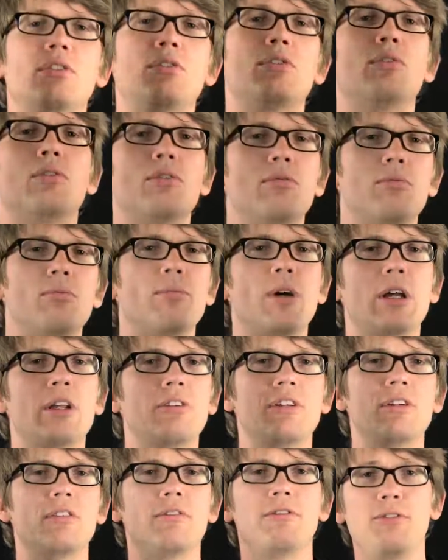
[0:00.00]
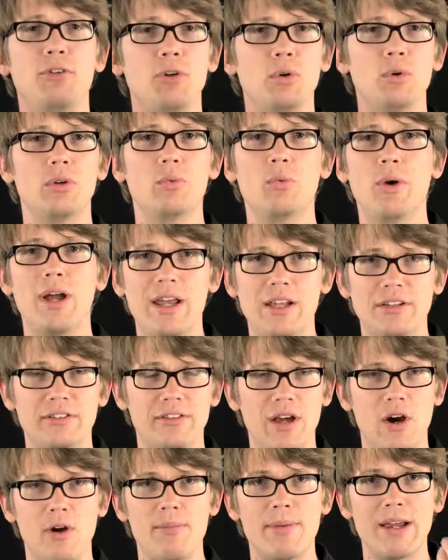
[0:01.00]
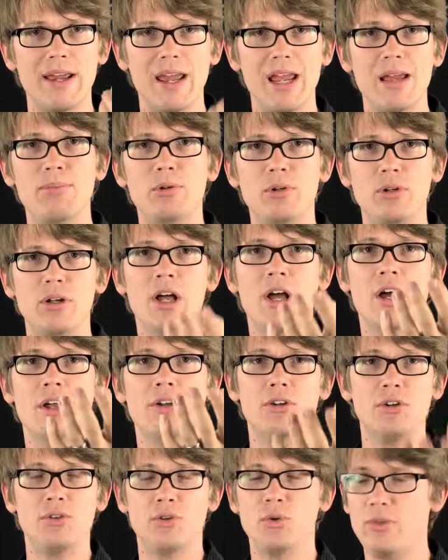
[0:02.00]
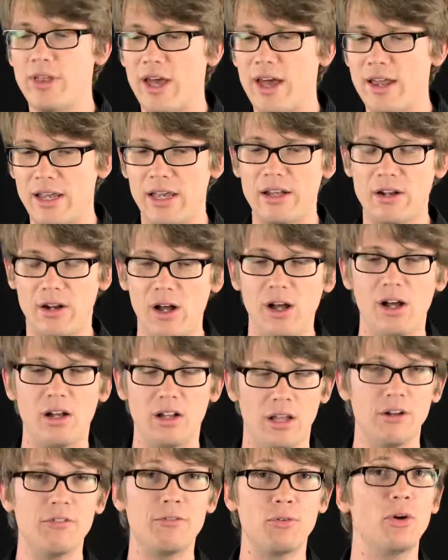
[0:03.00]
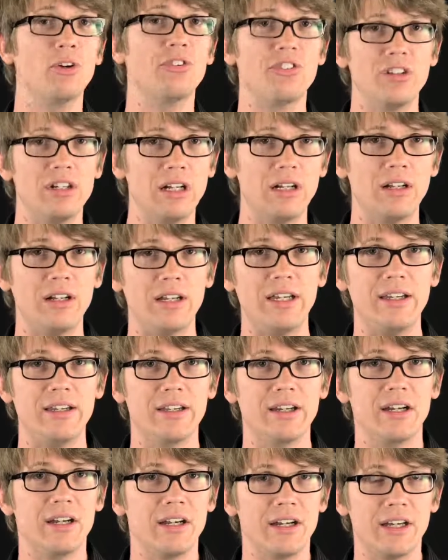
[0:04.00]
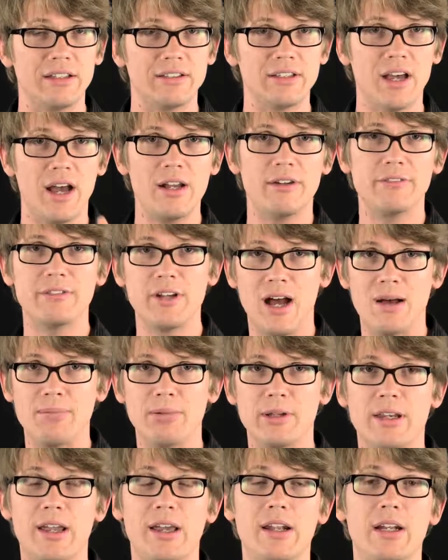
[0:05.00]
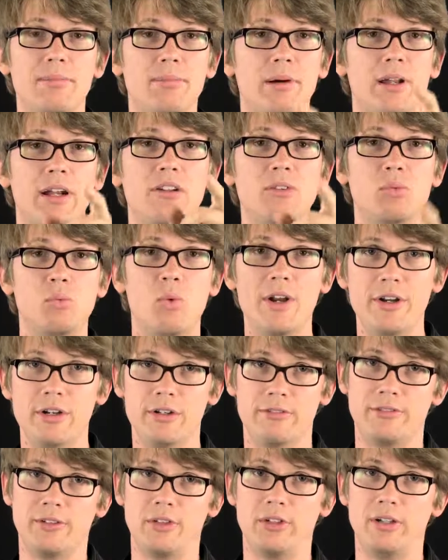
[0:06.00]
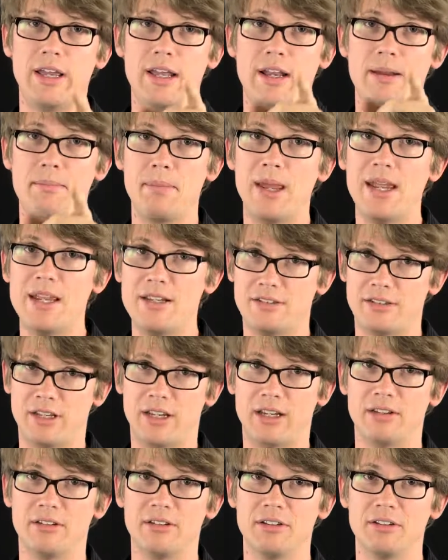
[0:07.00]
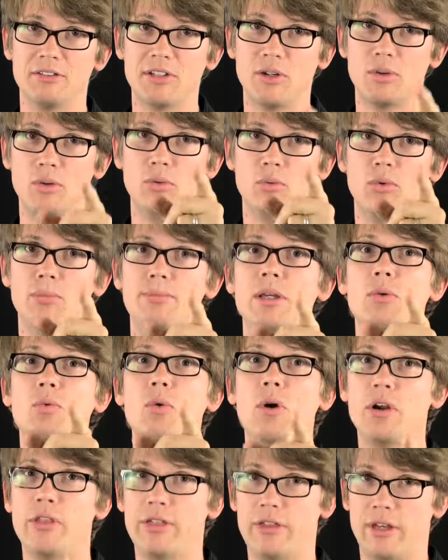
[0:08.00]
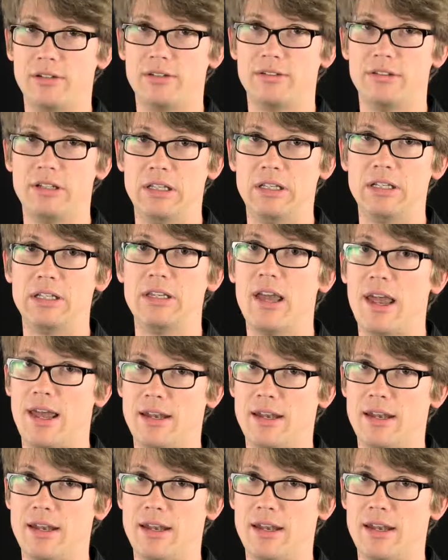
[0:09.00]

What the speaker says: this sort of amazing fluid ways? How am I able to do that at all? Unfortunately, it's kind of complicated, but it's wonderful and amazing, so it will be worth it in the